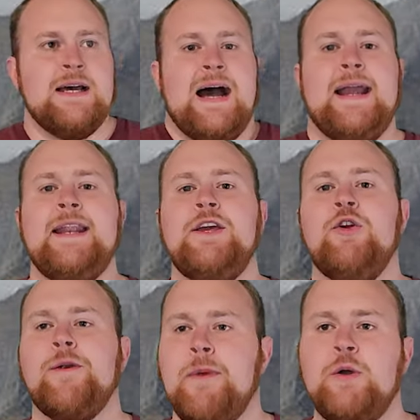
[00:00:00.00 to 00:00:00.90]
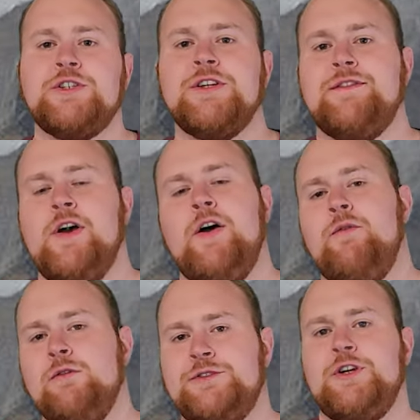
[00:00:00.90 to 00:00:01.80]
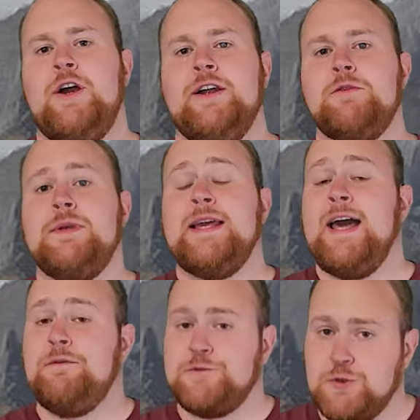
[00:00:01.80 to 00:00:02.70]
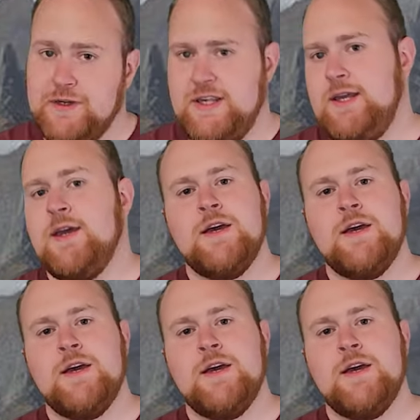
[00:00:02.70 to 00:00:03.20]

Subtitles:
Hiding your emotions on Roshar can be kind of tricky.